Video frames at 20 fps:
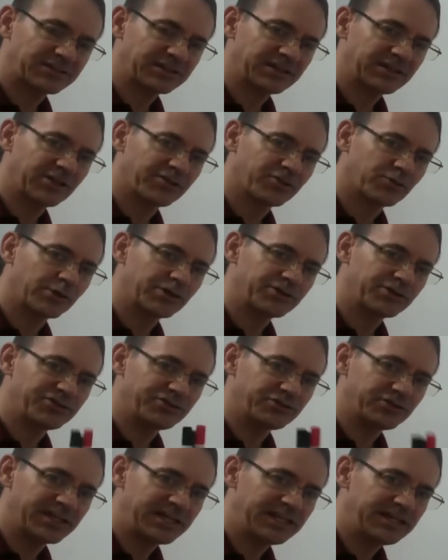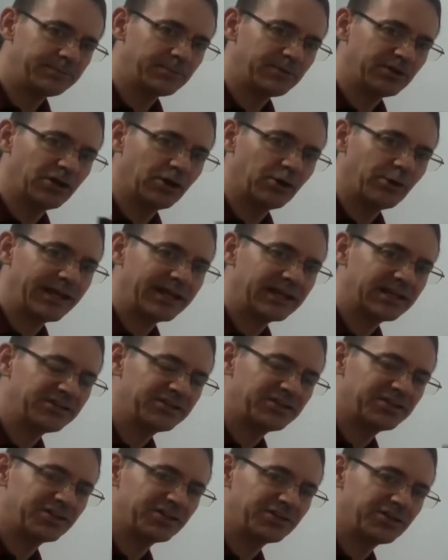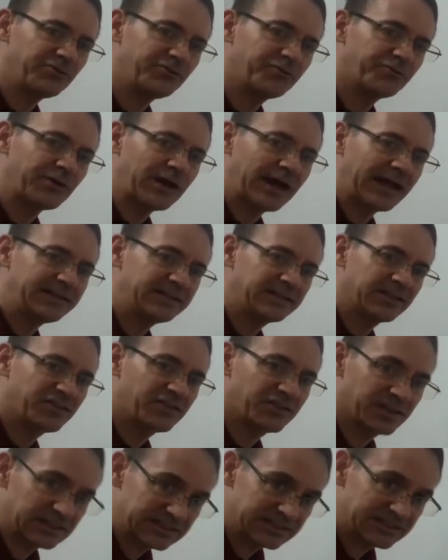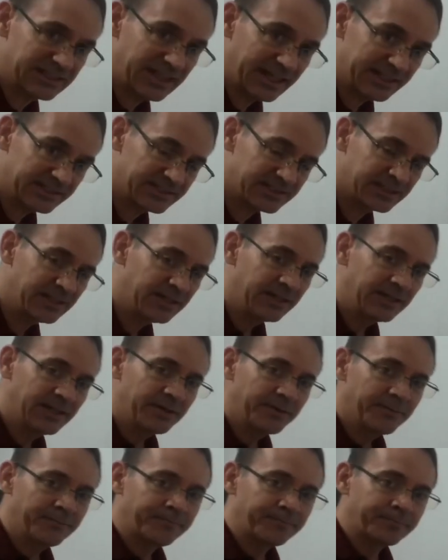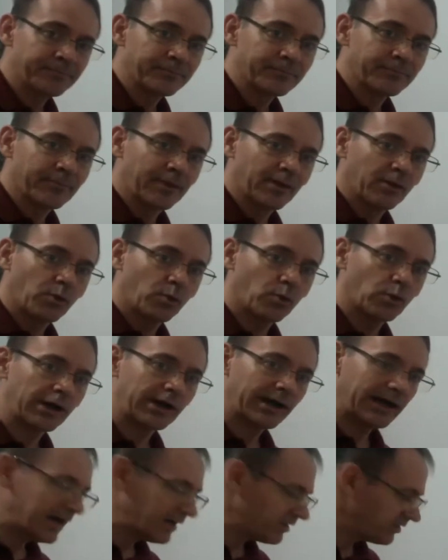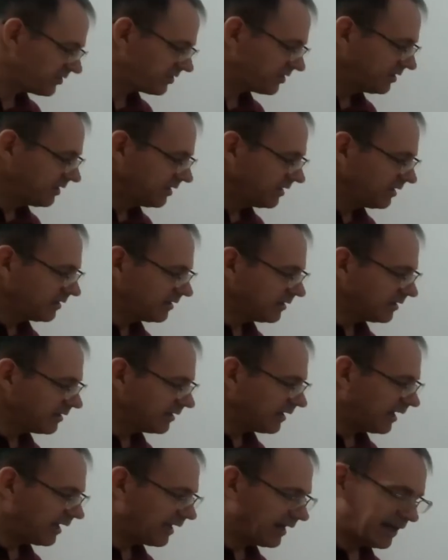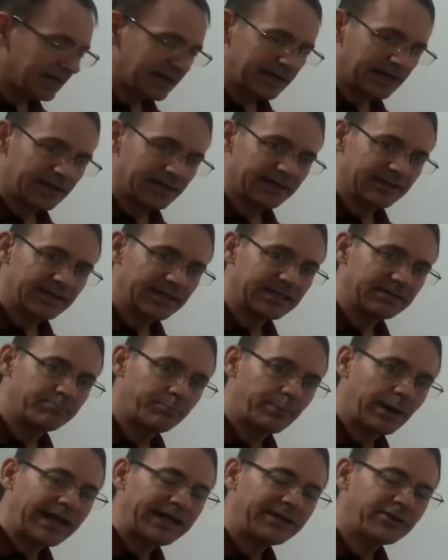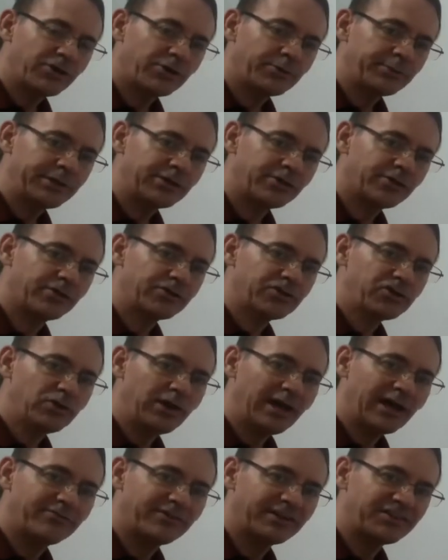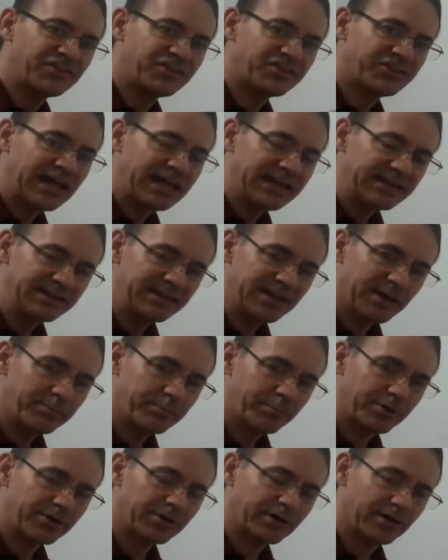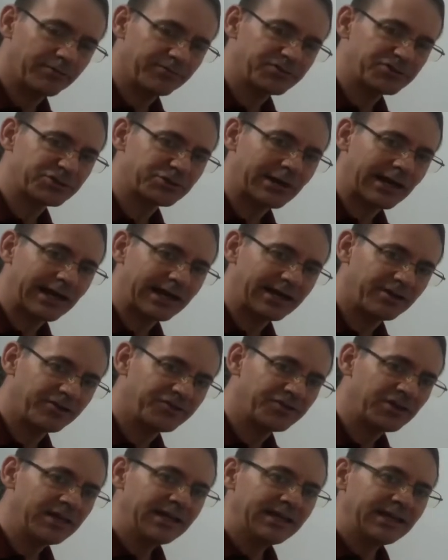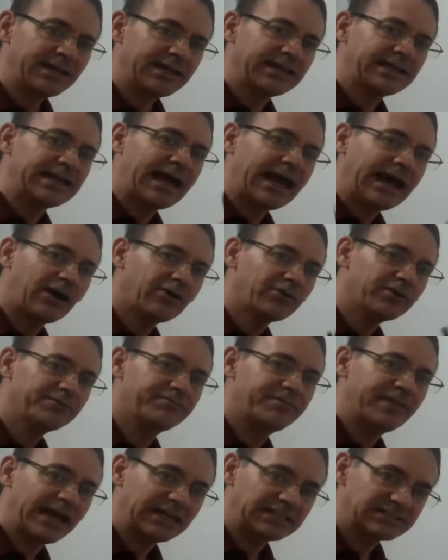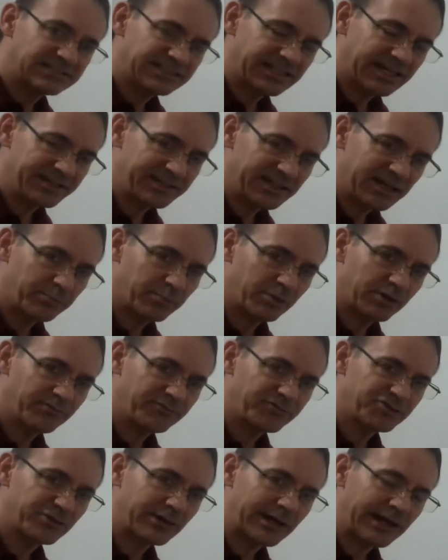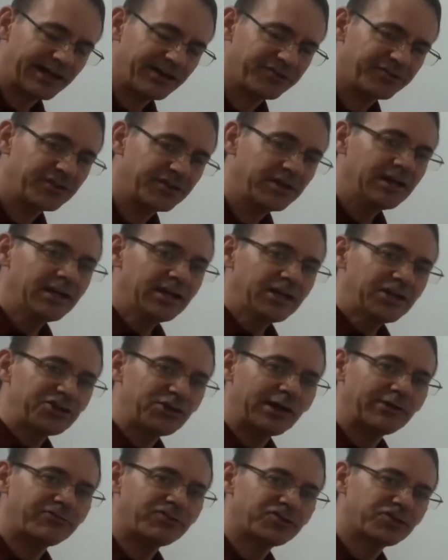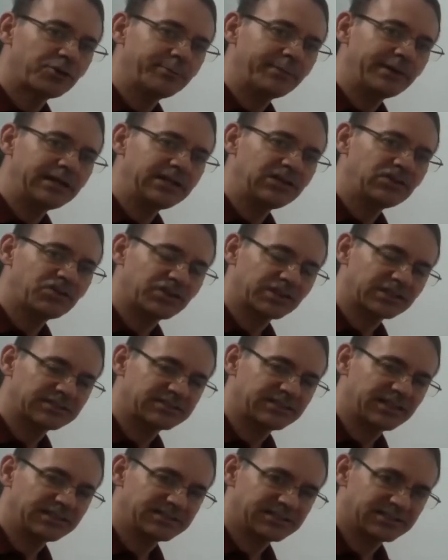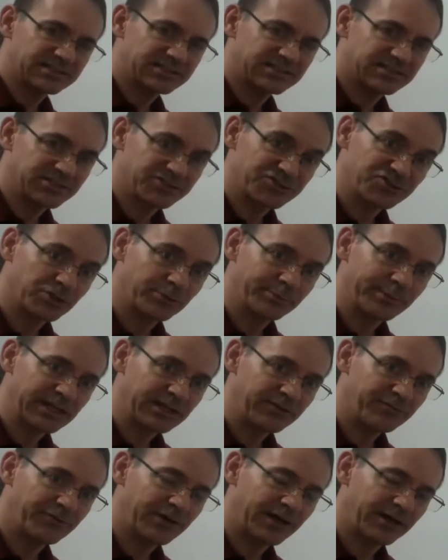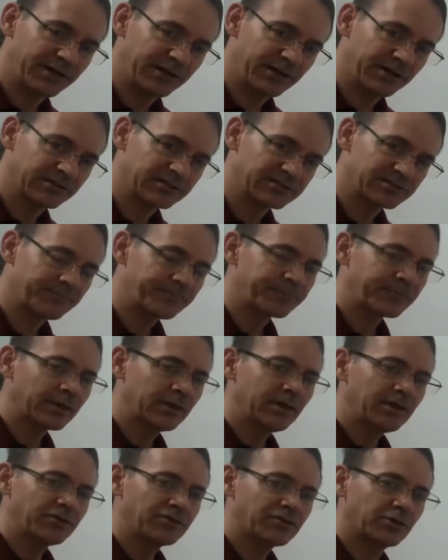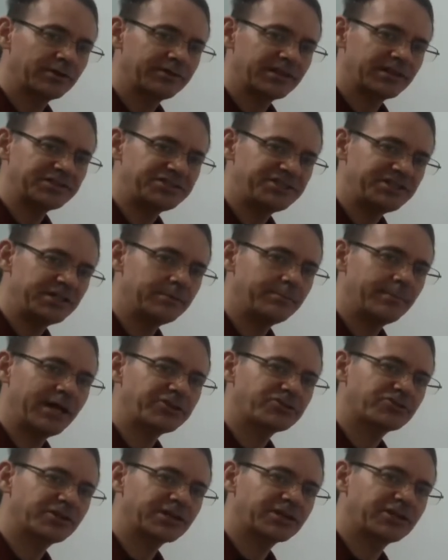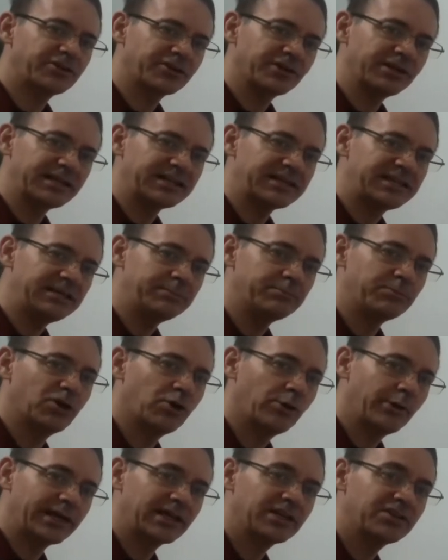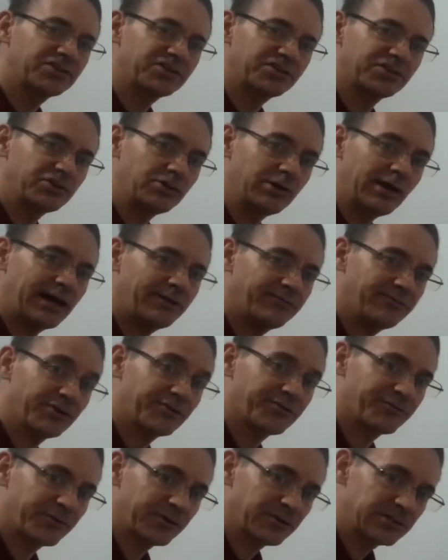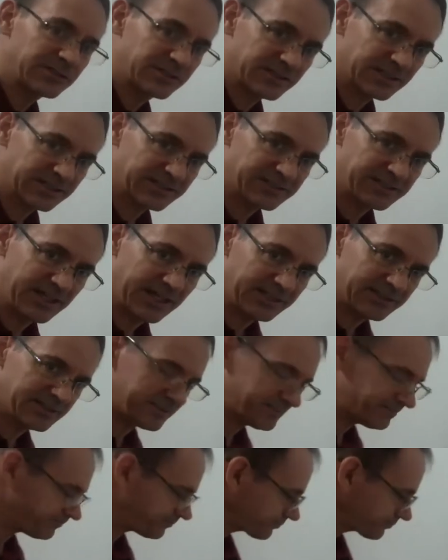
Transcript: In other words, you keep going until you find a success. Whereas in binomial, you have a set number of trials, and out of that set number of trials, you have so many successes and so many failures. So in the geometric, you're going to keep going until you have your first success.